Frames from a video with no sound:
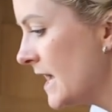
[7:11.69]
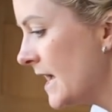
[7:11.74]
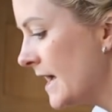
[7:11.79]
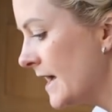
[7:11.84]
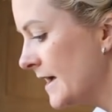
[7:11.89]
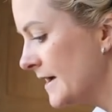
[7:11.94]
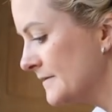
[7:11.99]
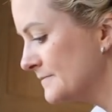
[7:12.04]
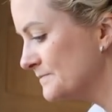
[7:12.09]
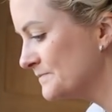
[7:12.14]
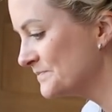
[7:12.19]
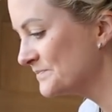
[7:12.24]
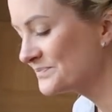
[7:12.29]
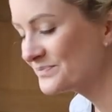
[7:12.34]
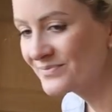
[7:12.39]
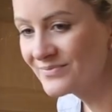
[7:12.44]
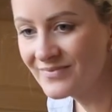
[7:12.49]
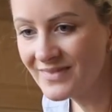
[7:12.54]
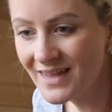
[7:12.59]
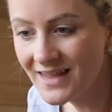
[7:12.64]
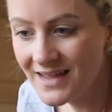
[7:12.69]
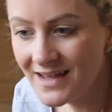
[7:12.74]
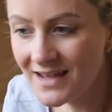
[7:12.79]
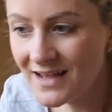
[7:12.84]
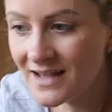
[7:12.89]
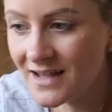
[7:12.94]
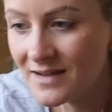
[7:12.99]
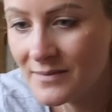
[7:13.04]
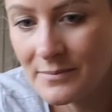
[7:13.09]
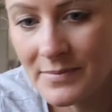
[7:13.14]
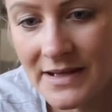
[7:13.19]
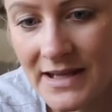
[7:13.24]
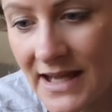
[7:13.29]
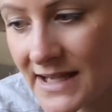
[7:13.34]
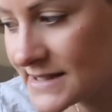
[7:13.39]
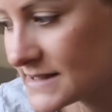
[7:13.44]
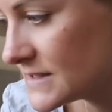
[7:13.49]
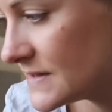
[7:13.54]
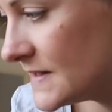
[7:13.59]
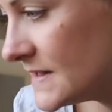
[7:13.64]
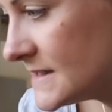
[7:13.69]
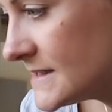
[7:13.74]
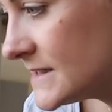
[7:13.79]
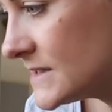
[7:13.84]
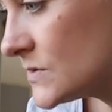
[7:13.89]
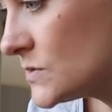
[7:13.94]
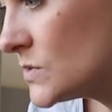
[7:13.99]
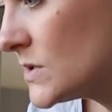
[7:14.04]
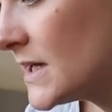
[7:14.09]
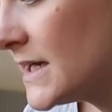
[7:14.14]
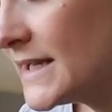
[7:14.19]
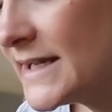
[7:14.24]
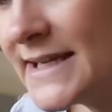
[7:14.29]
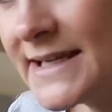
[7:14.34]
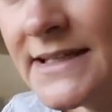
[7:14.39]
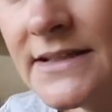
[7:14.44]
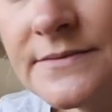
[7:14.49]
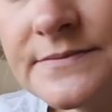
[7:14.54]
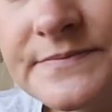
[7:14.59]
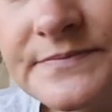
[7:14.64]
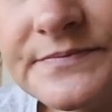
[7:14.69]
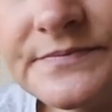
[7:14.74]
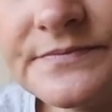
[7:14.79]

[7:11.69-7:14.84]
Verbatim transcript: Um, but yeah, so this is all clean.